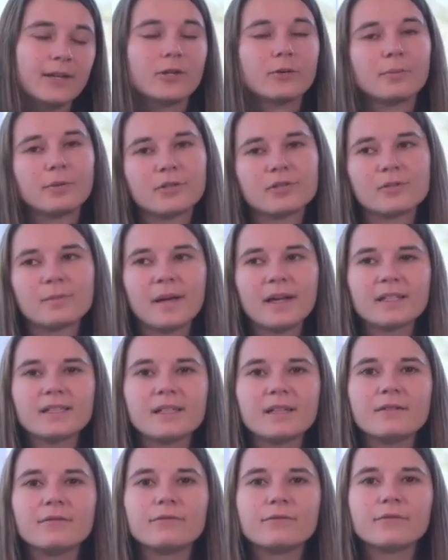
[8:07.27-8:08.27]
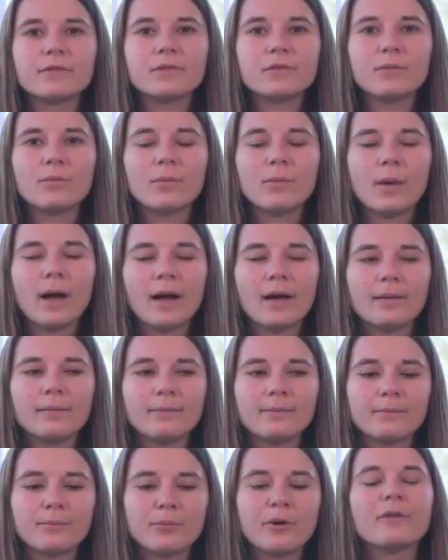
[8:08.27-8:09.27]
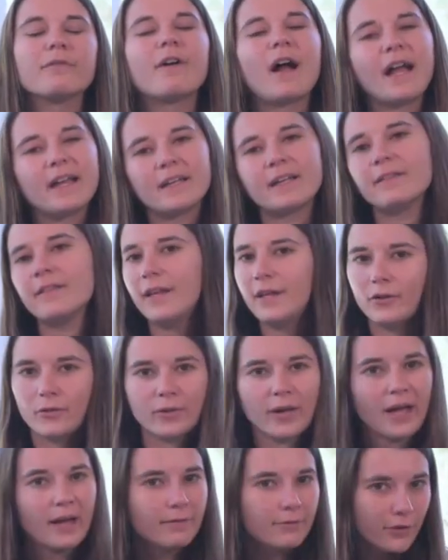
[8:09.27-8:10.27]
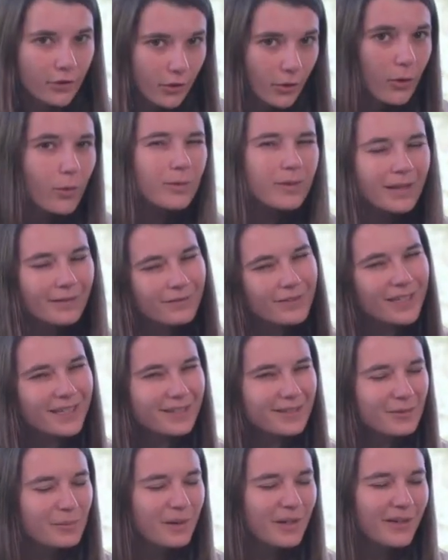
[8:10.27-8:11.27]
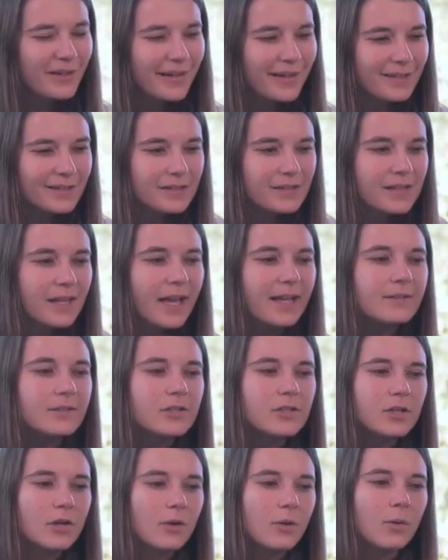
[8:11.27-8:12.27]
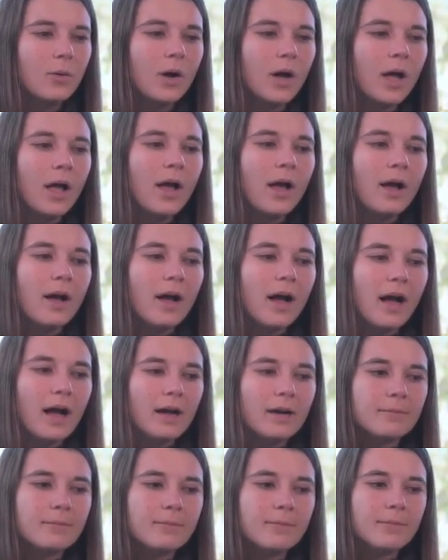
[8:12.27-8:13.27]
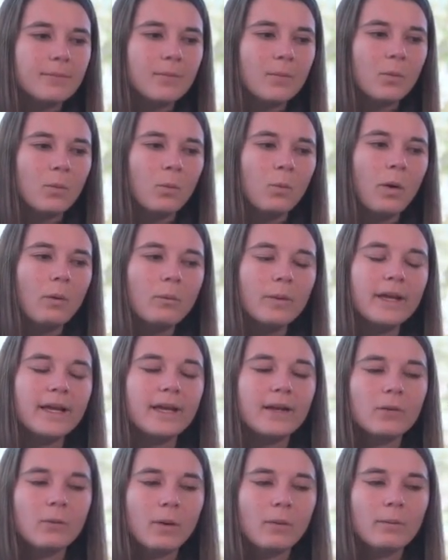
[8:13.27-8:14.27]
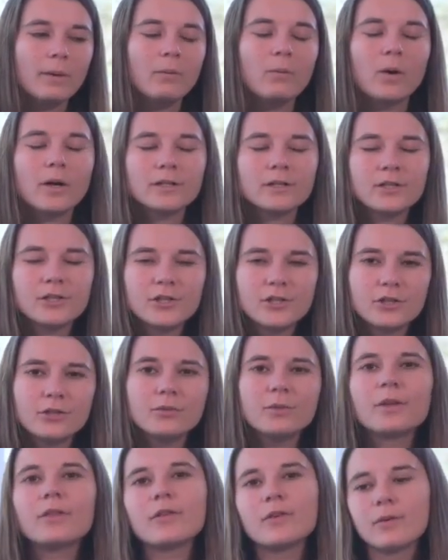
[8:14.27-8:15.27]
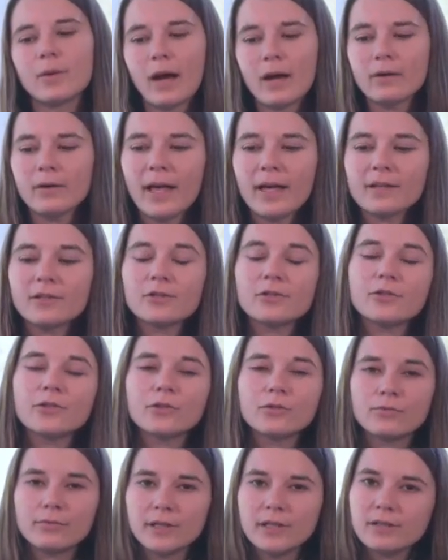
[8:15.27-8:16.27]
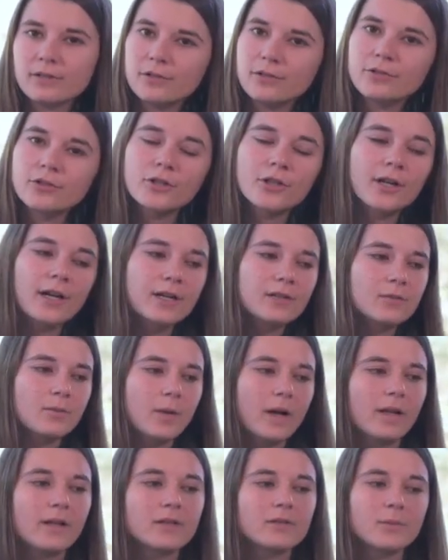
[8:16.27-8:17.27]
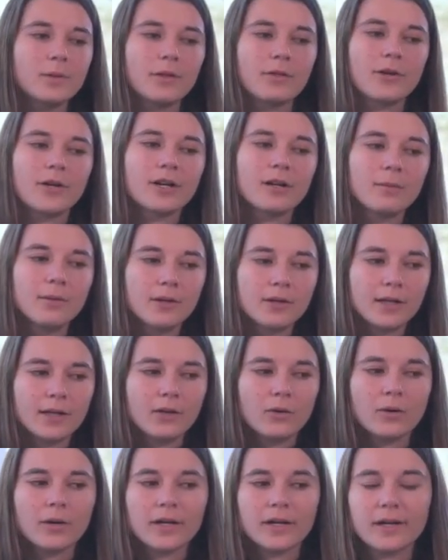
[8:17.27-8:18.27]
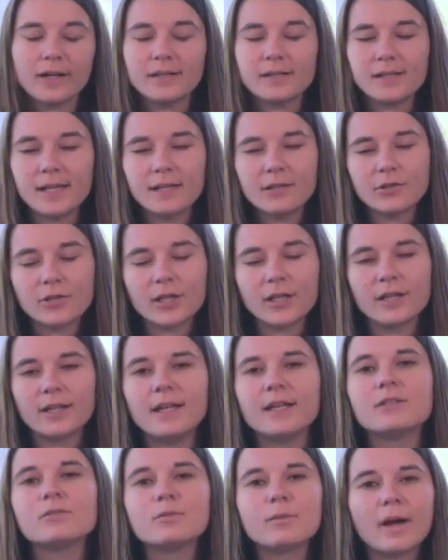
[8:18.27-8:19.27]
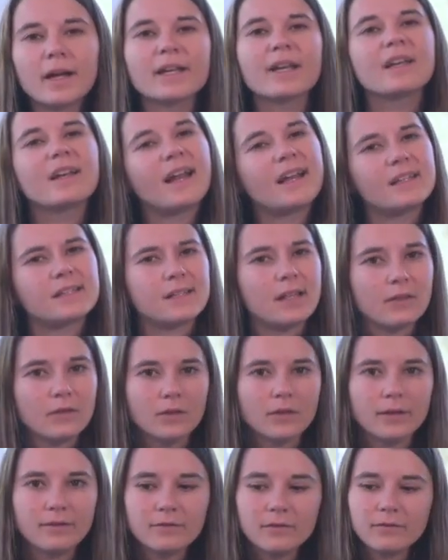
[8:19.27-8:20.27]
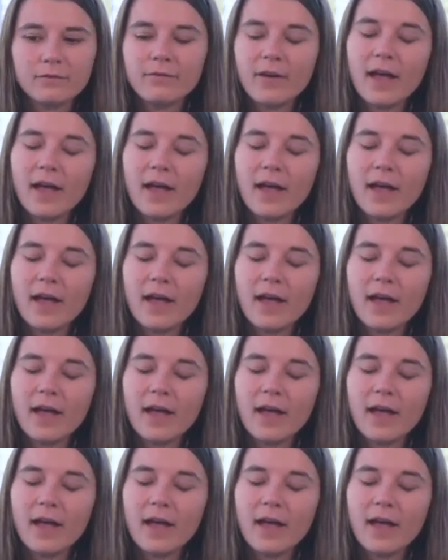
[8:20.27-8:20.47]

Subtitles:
perspective, provided they don't have their own lived experience. And so what we want to do with an external researcher, as well as with our community organization, is recognize that the lived